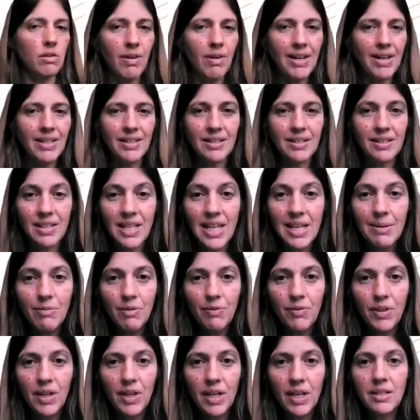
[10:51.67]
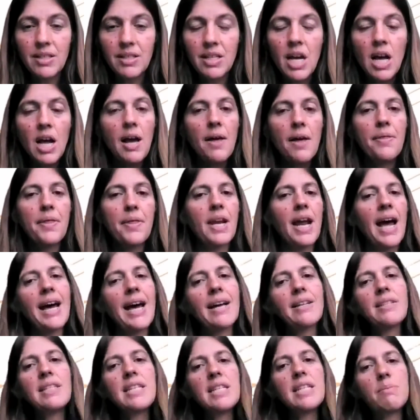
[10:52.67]
grander scheme of things, that
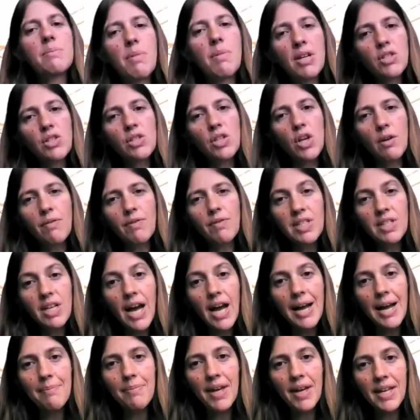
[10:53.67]
has these measures over time.